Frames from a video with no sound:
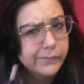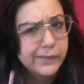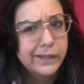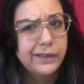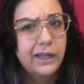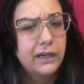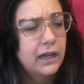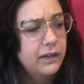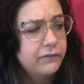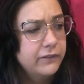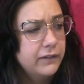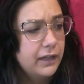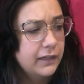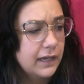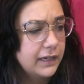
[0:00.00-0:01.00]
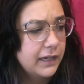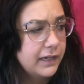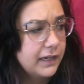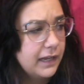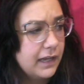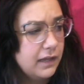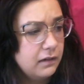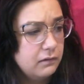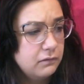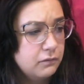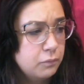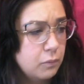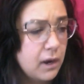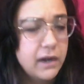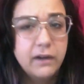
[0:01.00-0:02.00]
Like, I feel like I can get
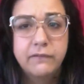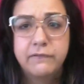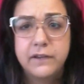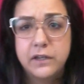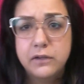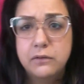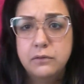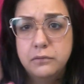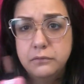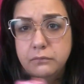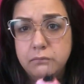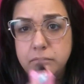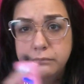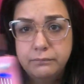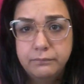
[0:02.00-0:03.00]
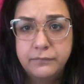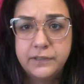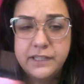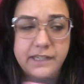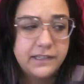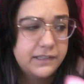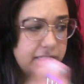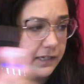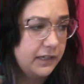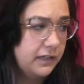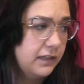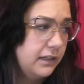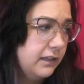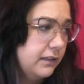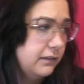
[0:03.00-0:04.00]
quite a few decent,
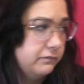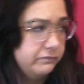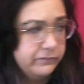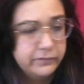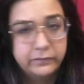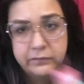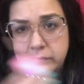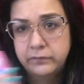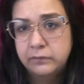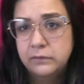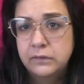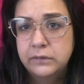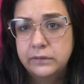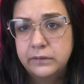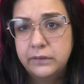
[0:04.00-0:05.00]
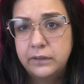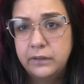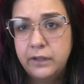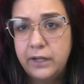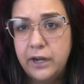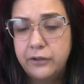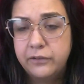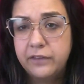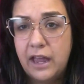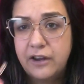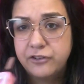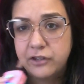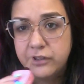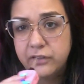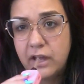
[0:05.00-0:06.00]
you know,
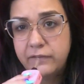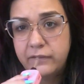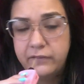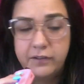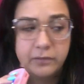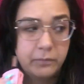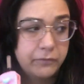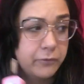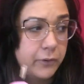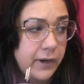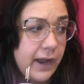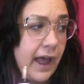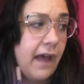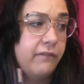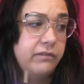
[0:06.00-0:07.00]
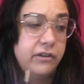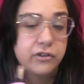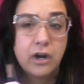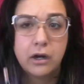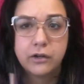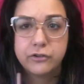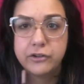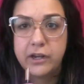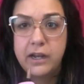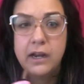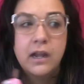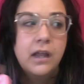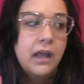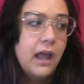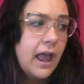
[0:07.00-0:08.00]
sessions off of this before I have to charge it,
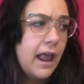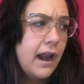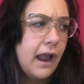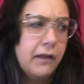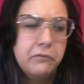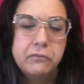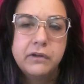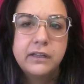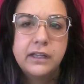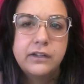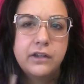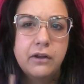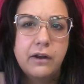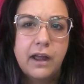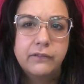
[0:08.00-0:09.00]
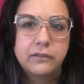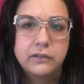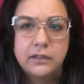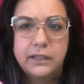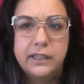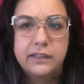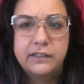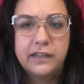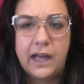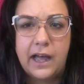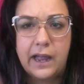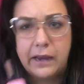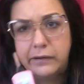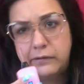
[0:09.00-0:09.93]
and I really don't ever let it die,